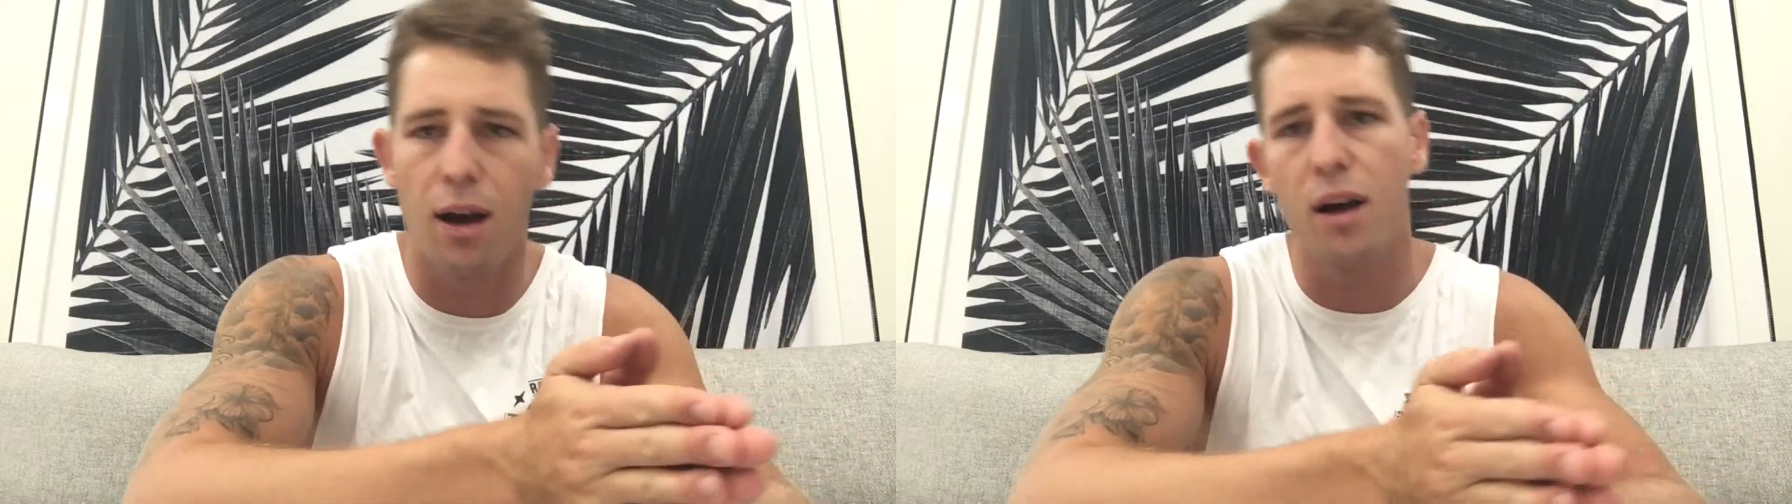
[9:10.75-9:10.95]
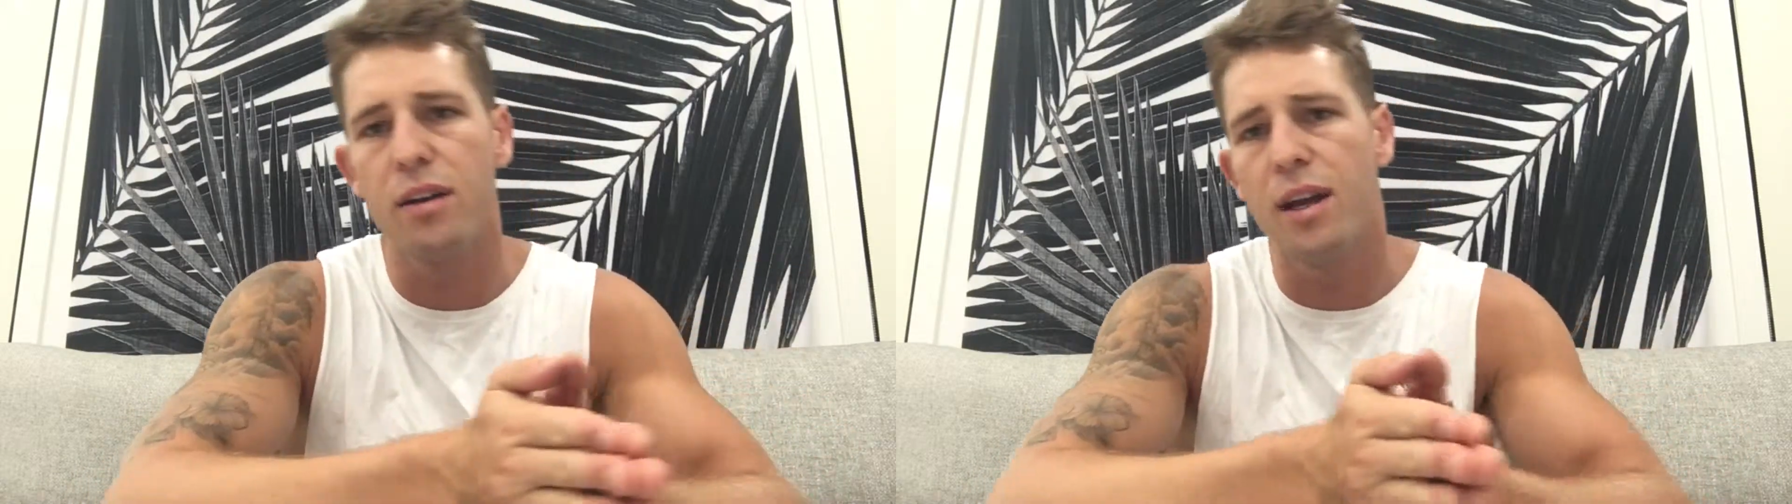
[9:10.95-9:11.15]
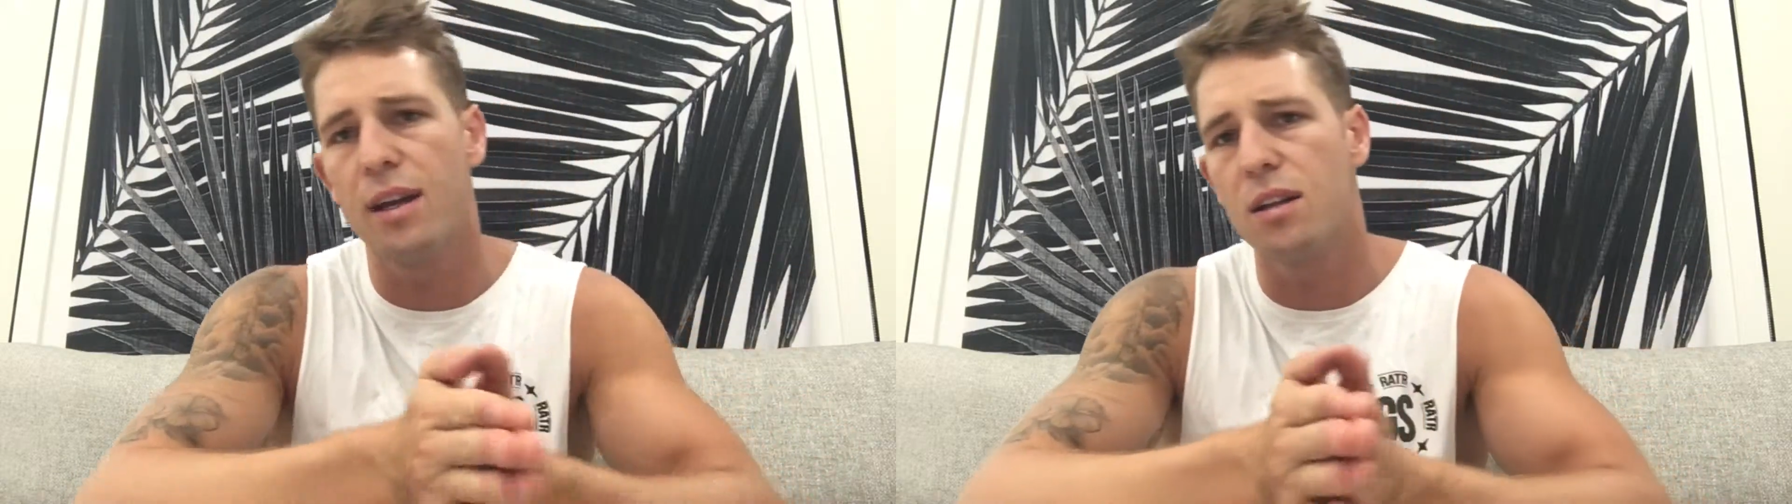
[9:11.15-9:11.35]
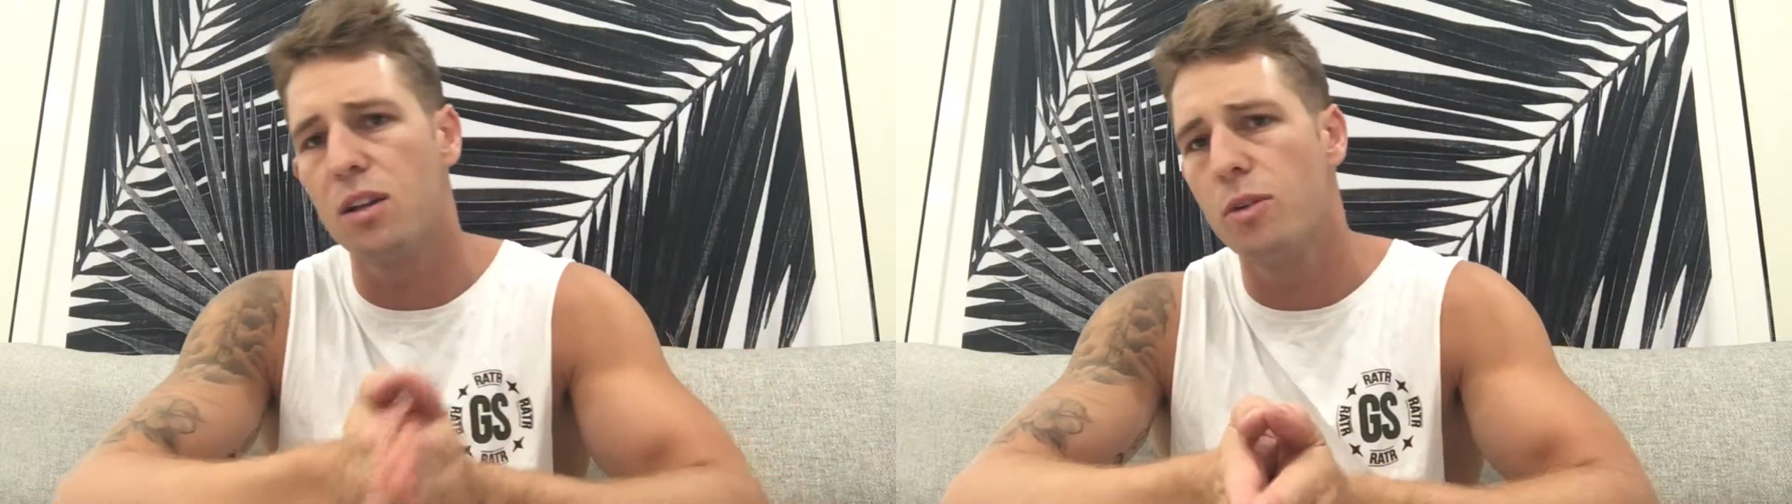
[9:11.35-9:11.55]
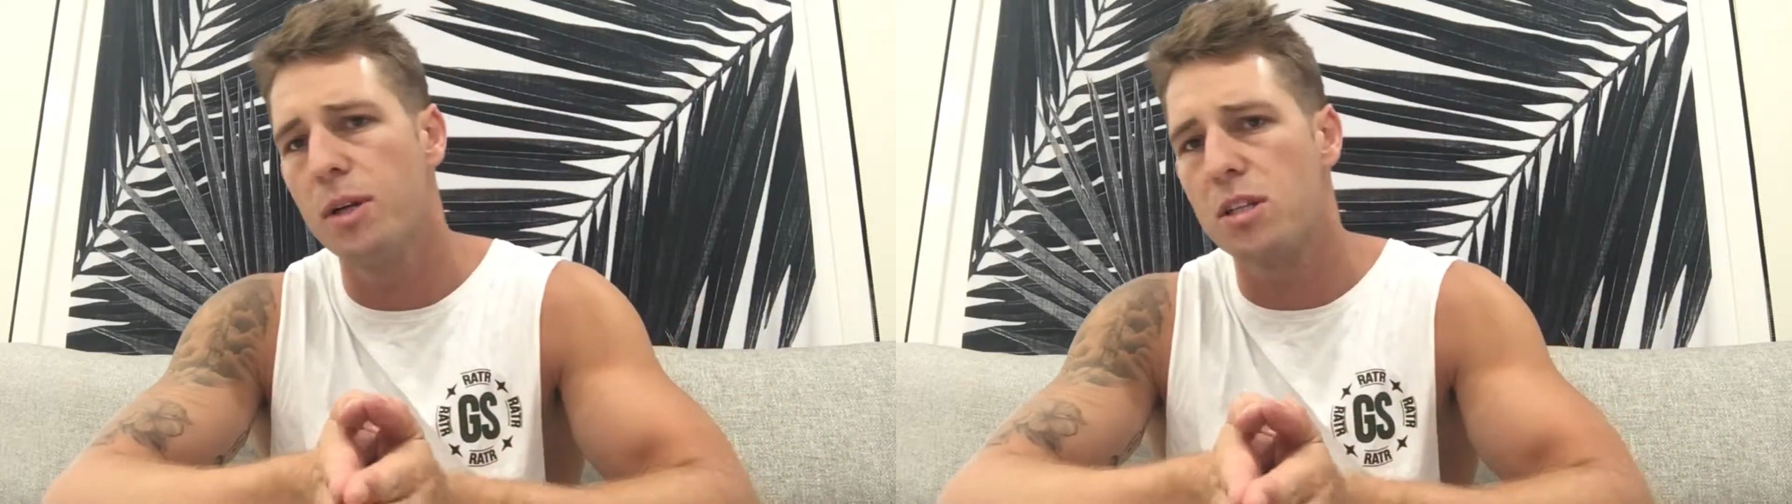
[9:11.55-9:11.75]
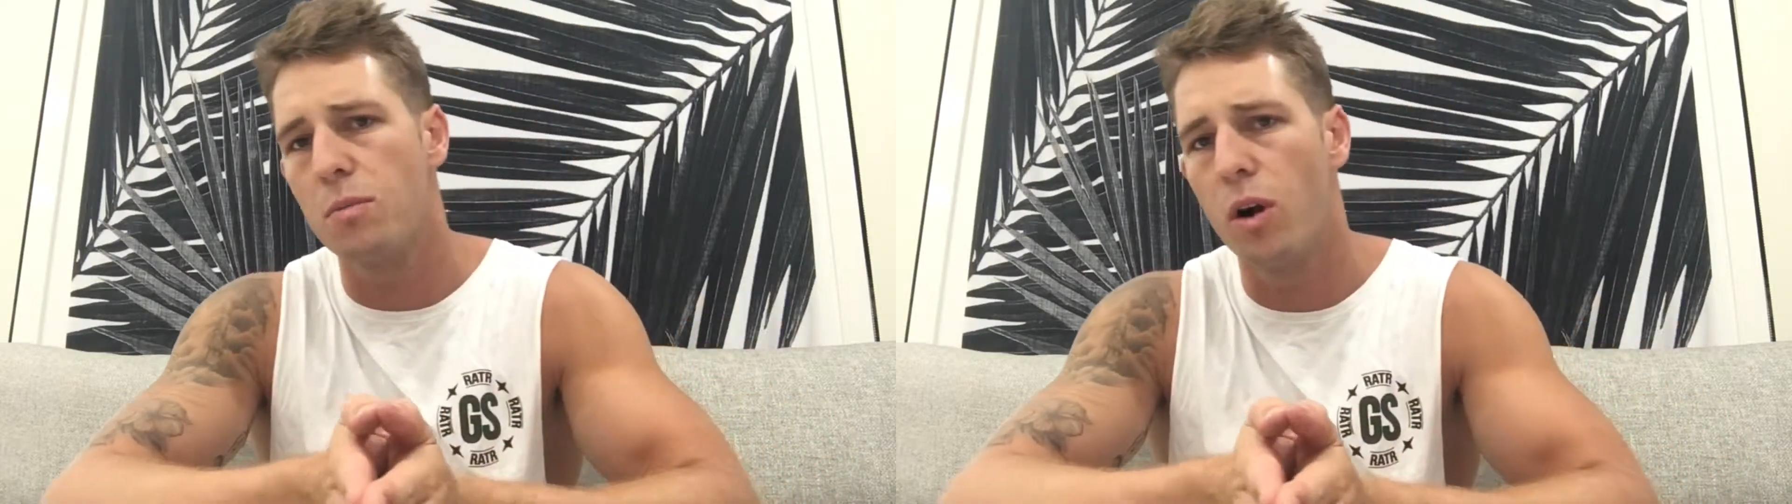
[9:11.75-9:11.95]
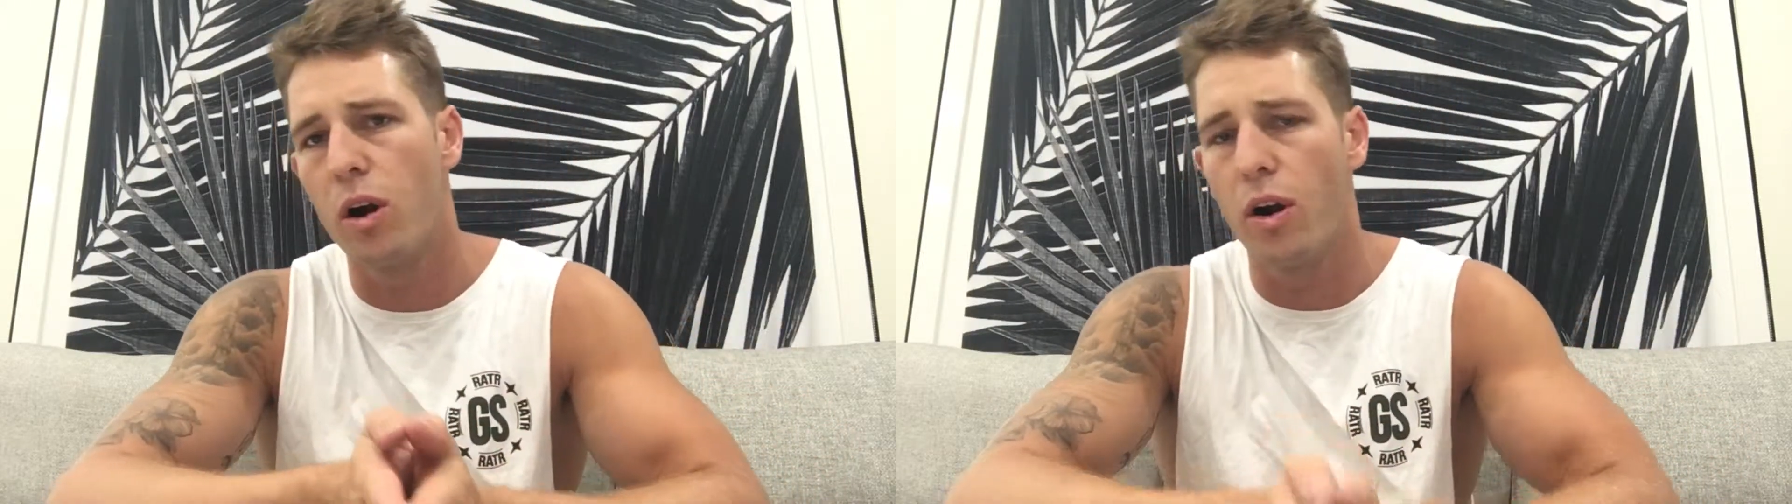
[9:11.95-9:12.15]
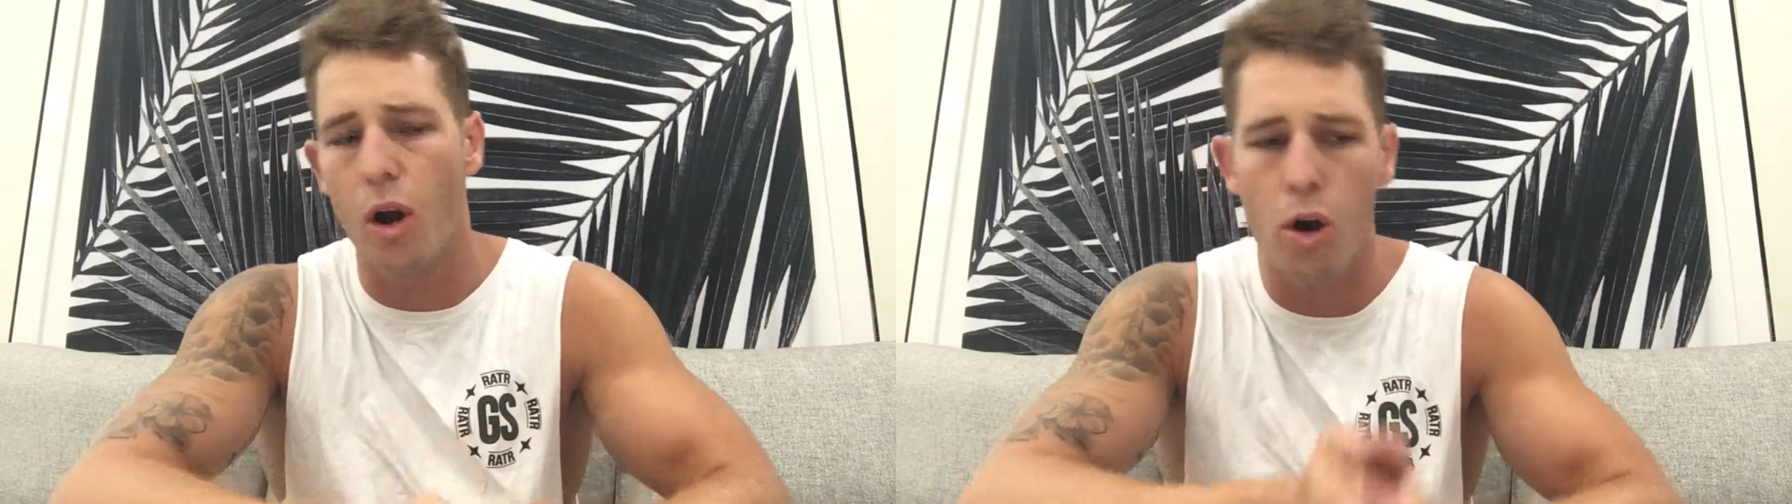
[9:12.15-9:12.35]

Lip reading: undereat a little bit tomorrow,